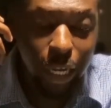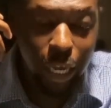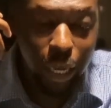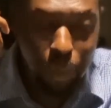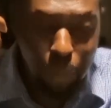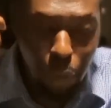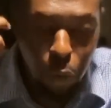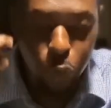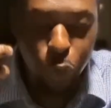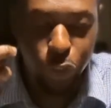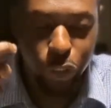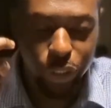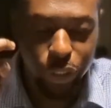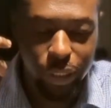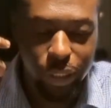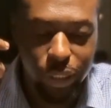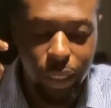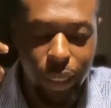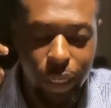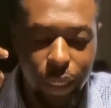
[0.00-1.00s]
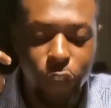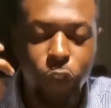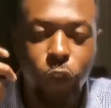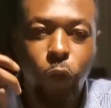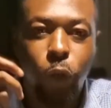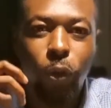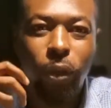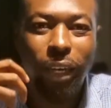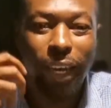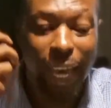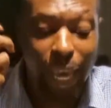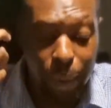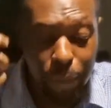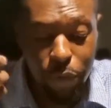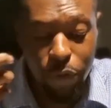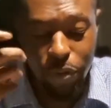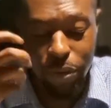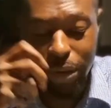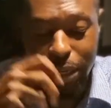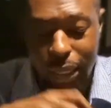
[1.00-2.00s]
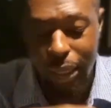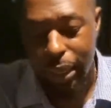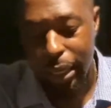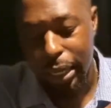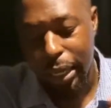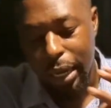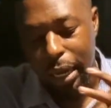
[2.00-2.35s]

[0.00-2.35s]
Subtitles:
emotions. So labeling